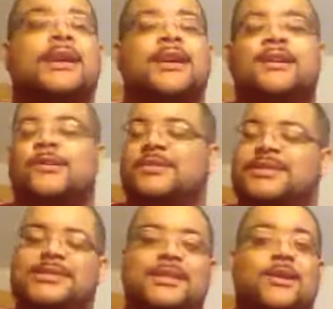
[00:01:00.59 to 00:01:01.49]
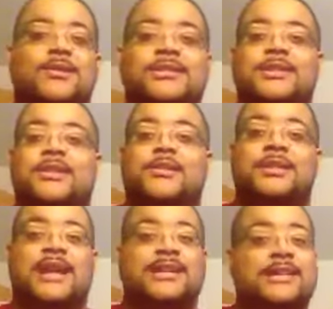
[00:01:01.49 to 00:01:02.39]
You know, songs, you know,
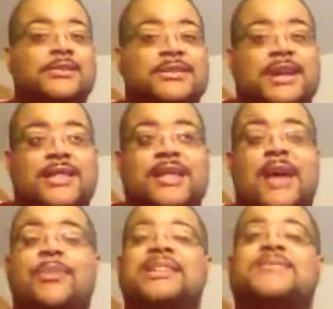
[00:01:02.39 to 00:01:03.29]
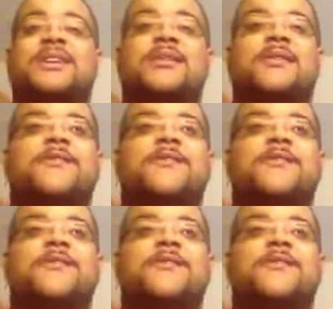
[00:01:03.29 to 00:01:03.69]
like the lyrics like that, but it's very